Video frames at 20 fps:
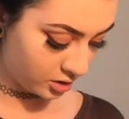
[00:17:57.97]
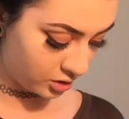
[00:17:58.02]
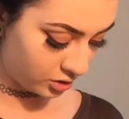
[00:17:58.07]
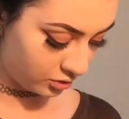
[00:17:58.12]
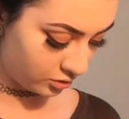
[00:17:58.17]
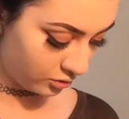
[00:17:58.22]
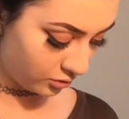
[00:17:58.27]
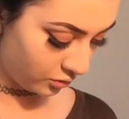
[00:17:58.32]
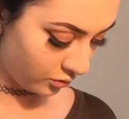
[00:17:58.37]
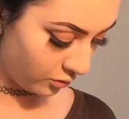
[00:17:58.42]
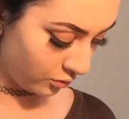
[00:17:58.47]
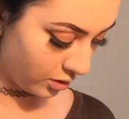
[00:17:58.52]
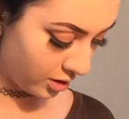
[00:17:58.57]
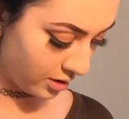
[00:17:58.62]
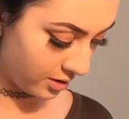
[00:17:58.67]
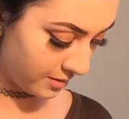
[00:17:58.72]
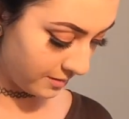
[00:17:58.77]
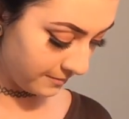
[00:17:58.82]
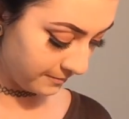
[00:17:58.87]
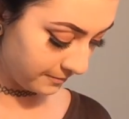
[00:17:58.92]
do
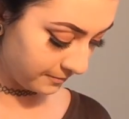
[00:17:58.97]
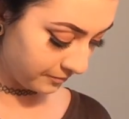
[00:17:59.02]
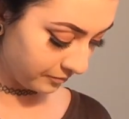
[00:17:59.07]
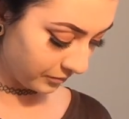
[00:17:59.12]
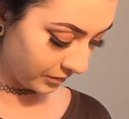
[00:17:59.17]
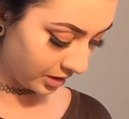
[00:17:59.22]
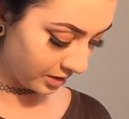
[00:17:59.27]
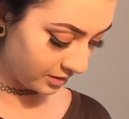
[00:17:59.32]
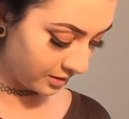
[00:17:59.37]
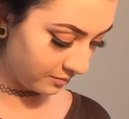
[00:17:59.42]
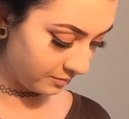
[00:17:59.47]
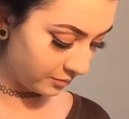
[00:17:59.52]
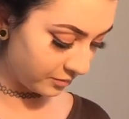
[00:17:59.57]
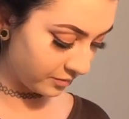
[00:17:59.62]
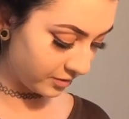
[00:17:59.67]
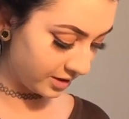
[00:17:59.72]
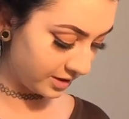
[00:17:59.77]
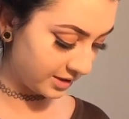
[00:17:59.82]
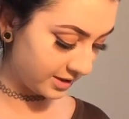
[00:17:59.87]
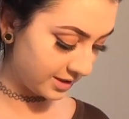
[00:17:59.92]
the
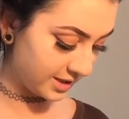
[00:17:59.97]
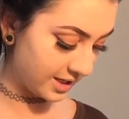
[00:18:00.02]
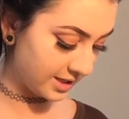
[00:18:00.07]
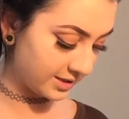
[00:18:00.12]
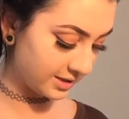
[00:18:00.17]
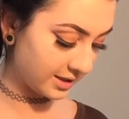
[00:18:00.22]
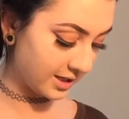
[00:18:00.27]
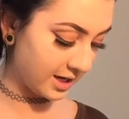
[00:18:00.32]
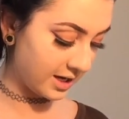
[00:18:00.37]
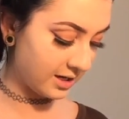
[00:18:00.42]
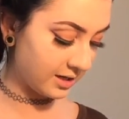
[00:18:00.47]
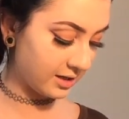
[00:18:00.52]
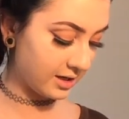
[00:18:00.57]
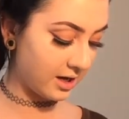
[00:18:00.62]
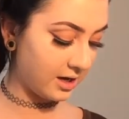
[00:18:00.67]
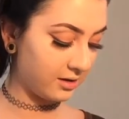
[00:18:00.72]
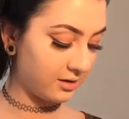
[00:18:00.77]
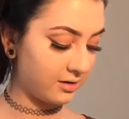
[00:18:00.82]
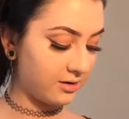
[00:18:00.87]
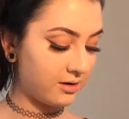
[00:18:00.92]
Princess Cut
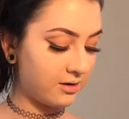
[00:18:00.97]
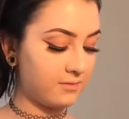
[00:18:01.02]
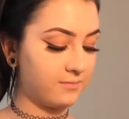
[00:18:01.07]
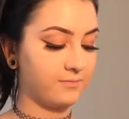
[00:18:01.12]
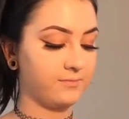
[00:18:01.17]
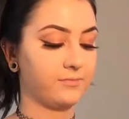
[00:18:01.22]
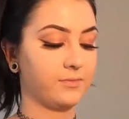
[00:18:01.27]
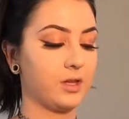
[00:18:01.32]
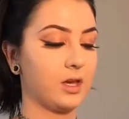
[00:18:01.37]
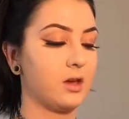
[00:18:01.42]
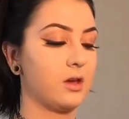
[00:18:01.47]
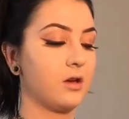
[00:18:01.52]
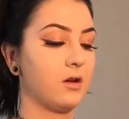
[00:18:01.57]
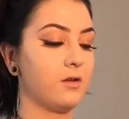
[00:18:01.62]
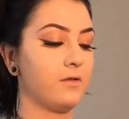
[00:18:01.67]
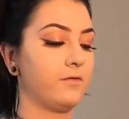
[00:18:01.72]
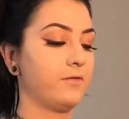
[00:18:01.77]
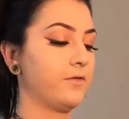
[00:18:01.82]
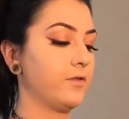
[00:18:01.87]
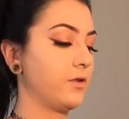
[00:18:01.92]
color
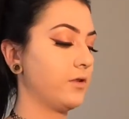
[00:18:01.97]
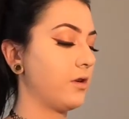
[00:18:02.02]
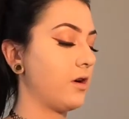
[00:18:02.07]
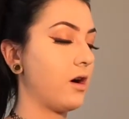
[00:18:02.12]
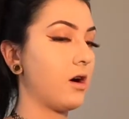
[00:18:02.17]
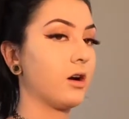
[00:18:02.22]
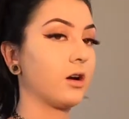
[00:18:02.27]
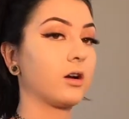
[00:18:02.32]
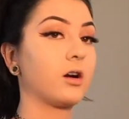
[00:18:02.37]
for our